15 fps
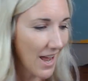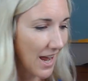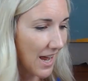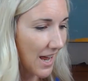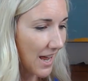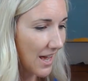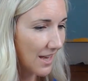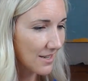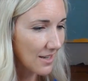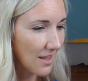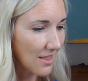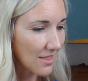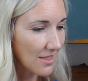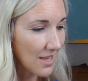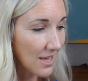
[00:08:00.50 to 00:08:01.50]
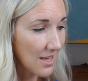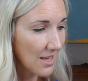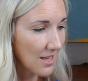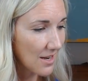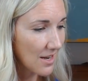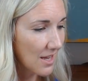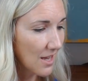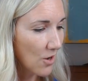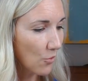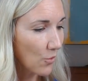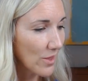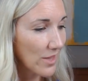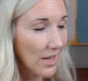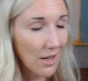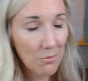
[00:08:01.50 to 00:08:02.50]
And then
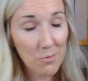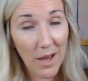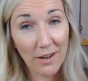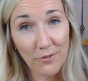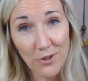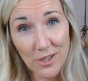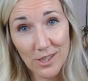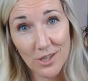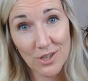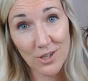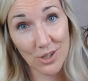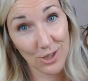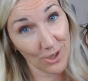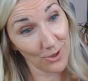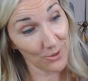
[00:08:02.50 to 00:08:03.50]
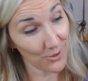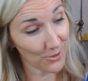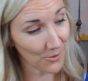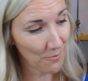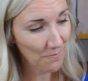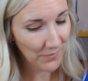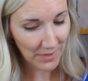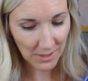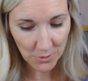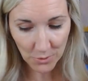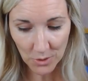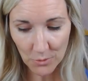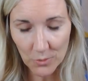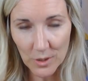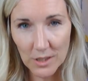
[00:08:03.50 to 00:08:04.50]
when they come back for session 2, that's when
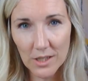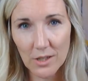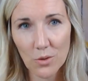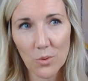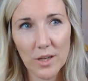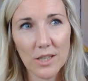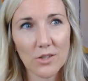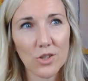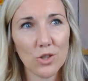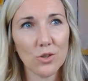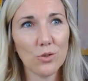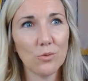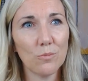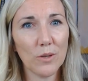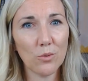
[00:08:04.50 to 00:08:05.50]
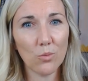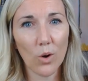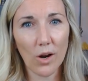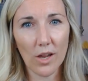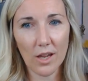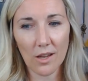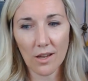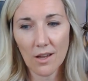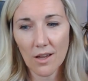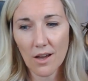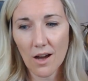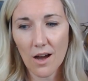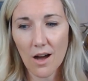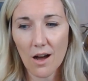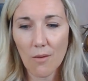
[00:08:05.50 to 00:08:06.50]
they're really going to be working
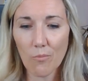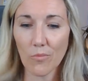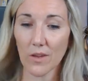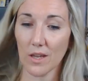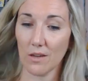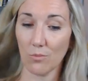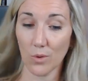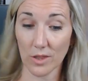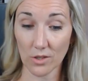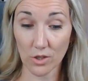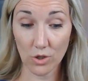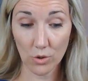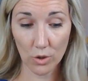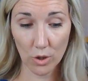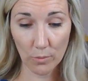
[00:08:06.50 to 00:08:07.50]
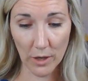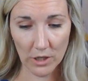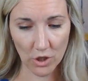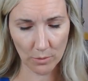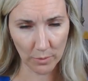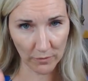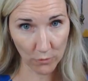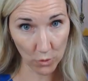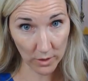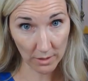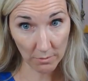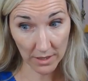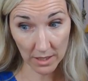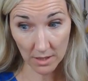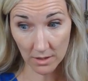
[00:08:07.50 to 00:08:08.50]
with the studio project. Before they
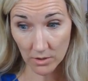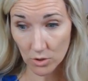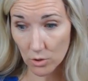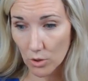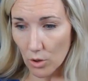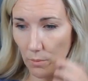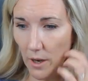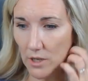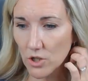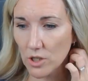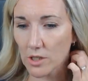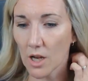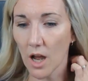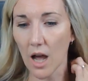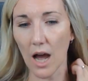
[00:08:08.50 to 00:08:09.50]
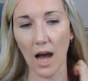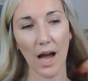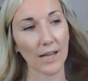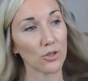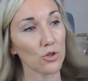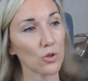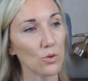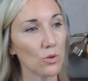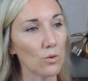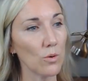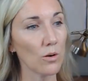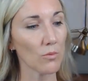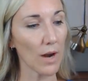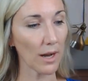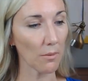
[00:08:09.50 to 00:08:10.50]
begin the studio project, I do
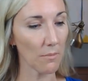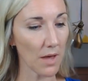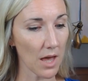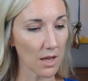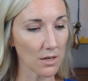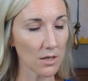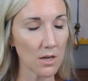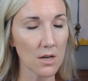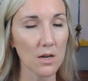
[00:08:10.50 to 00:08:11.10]
recommend